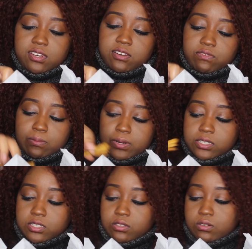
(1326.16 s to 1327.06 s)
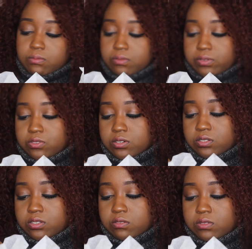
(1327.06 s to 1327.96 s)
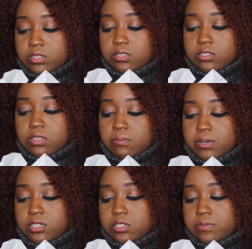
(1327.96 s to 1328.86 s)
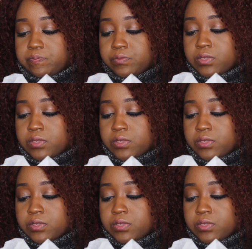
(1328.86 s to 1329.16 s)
a different budget, you know, but we were trying to stick within the same budget.